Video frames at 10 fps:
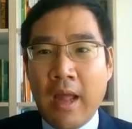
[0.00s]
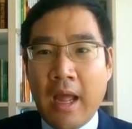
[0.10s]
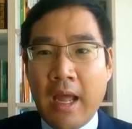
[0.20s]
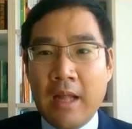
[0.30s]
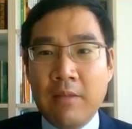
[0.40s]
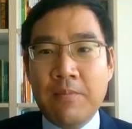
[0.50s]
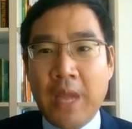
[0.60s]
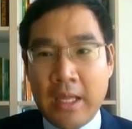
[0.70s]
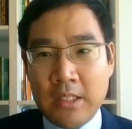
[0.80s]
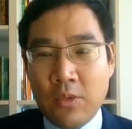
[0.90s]
And
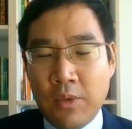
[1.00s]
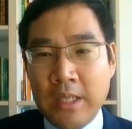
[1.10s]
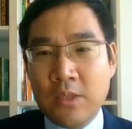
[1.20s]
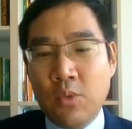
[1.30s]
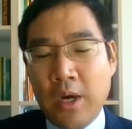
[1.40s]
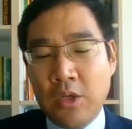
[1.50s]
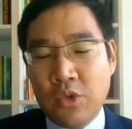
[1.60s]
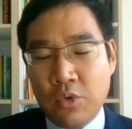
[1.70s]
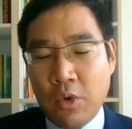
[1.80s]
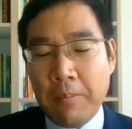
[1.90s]
that's the reason why
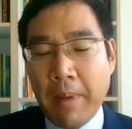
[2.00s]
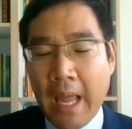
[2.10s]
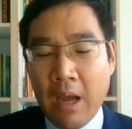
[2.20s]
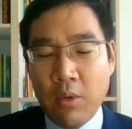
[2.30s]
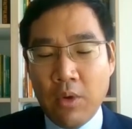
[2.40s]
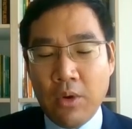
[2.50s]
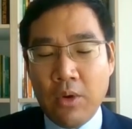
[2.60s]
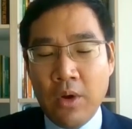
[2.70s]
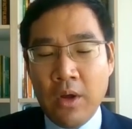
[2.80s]
Jerome Powell